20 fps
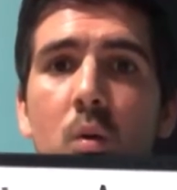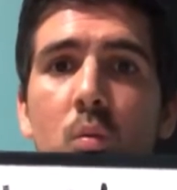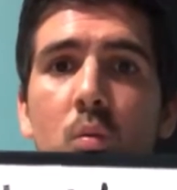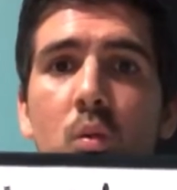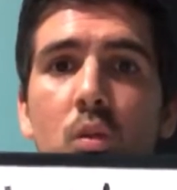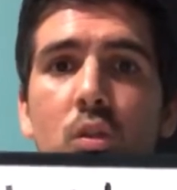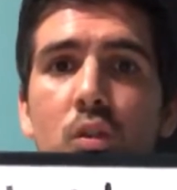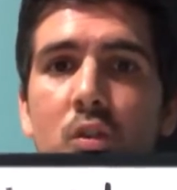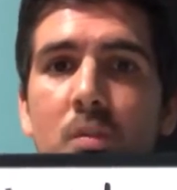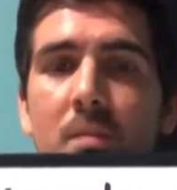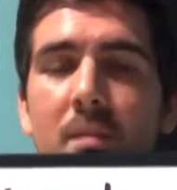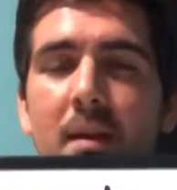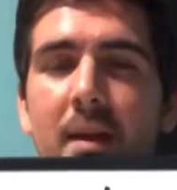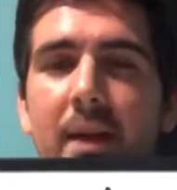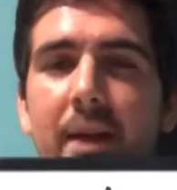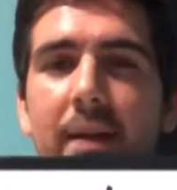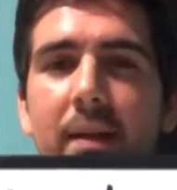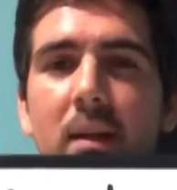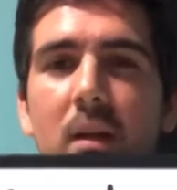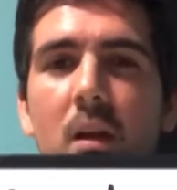Would you
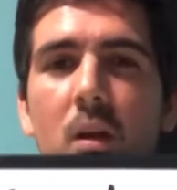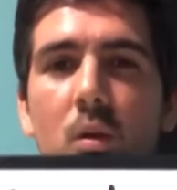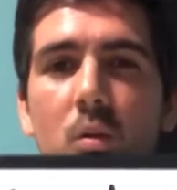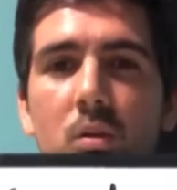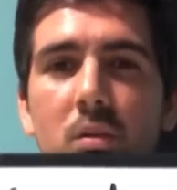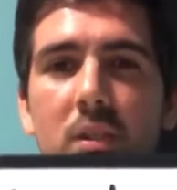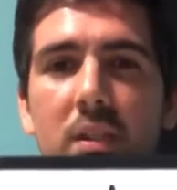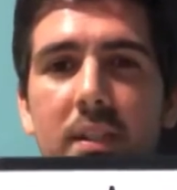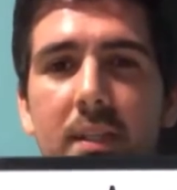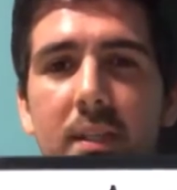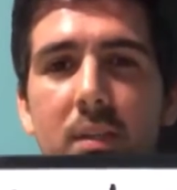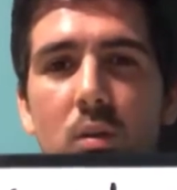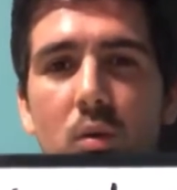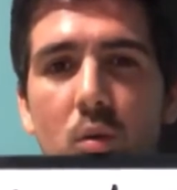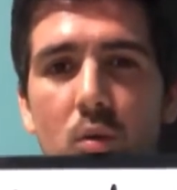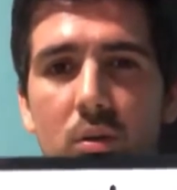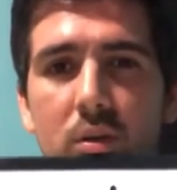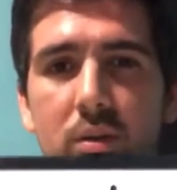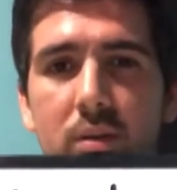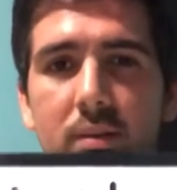mind closing the
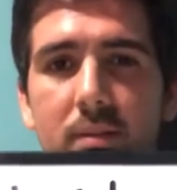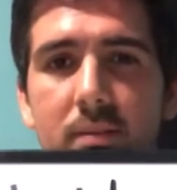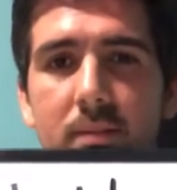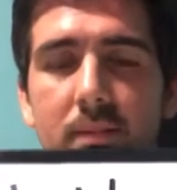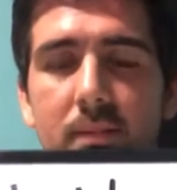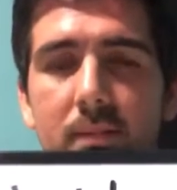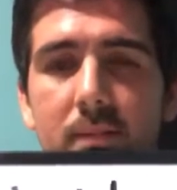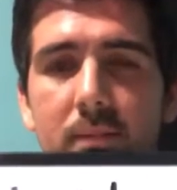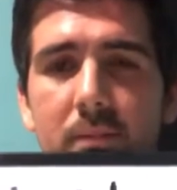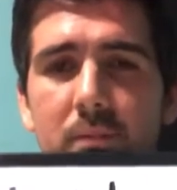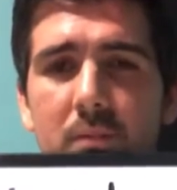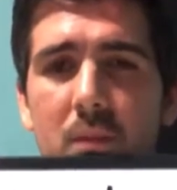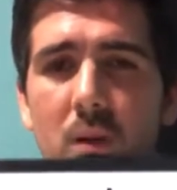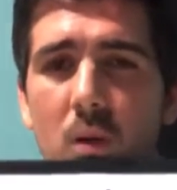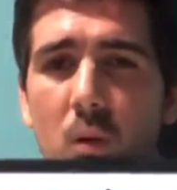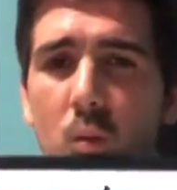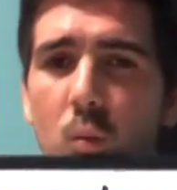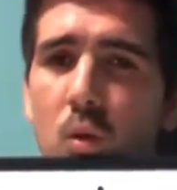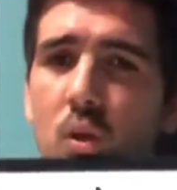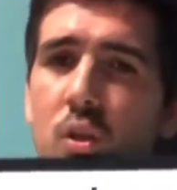door?
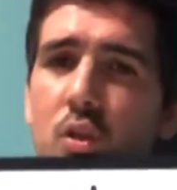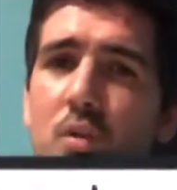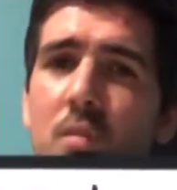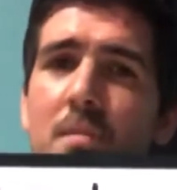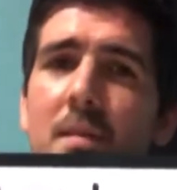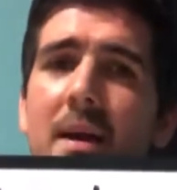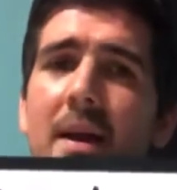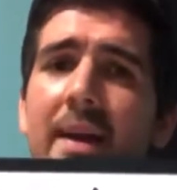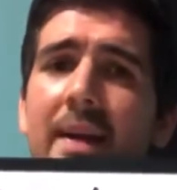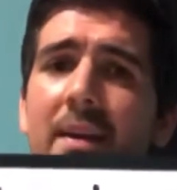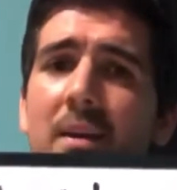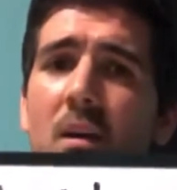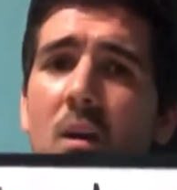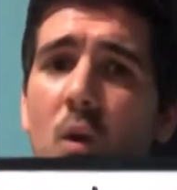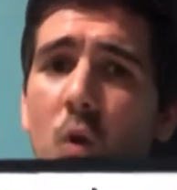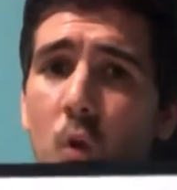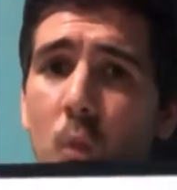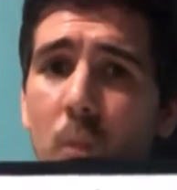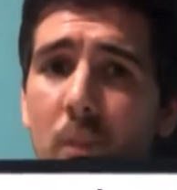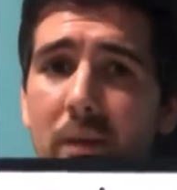Would you mind
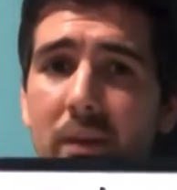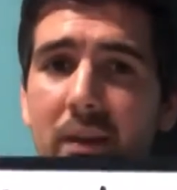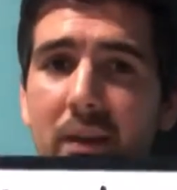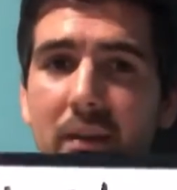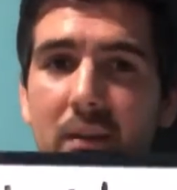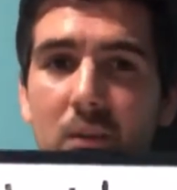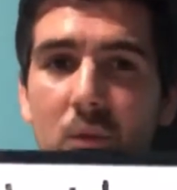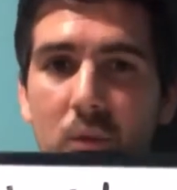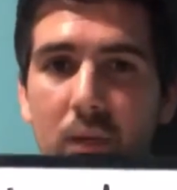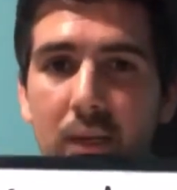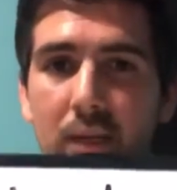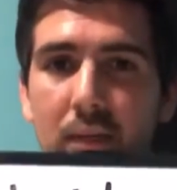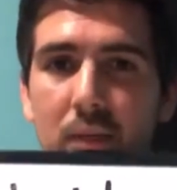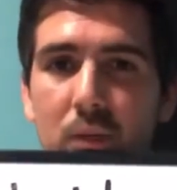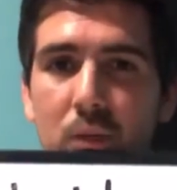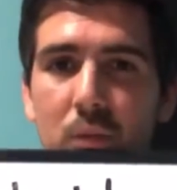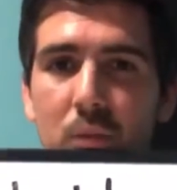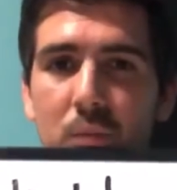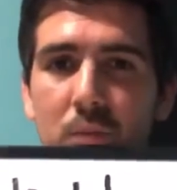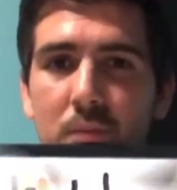opening the
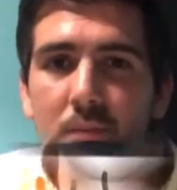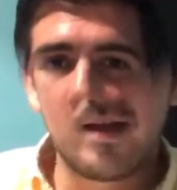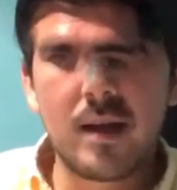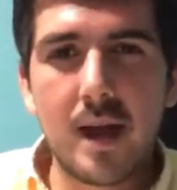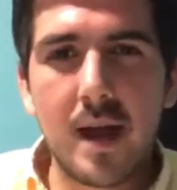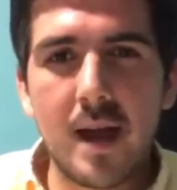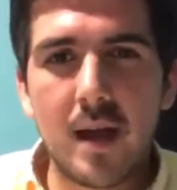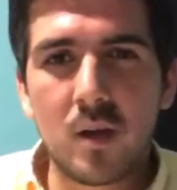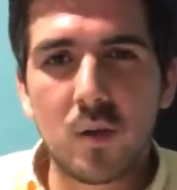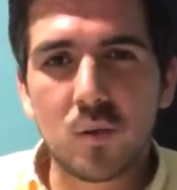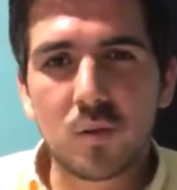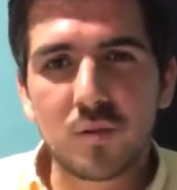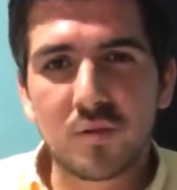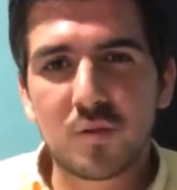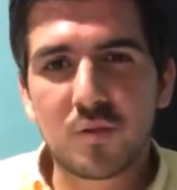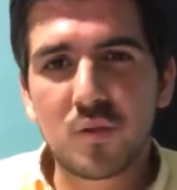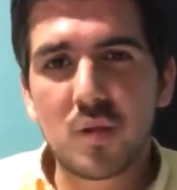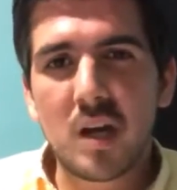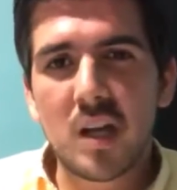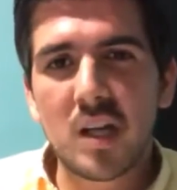window? Now,
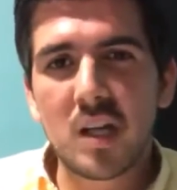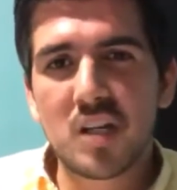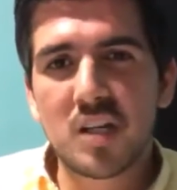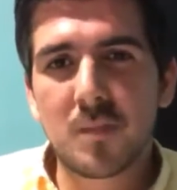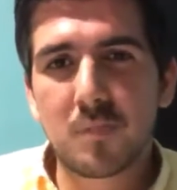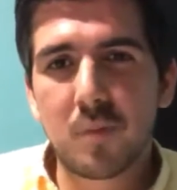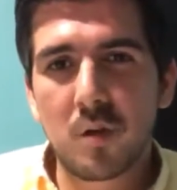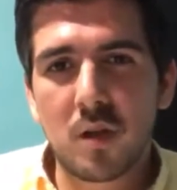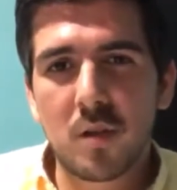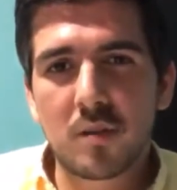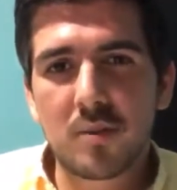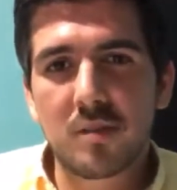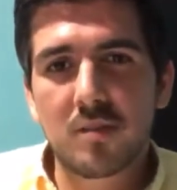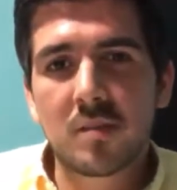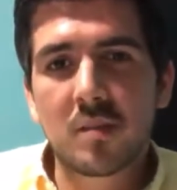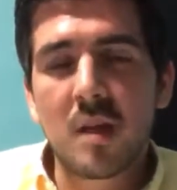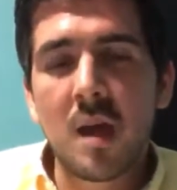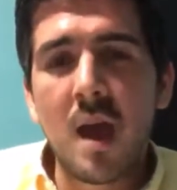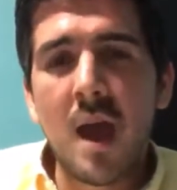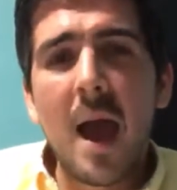strategy
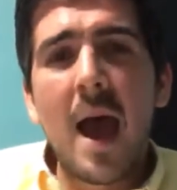plus.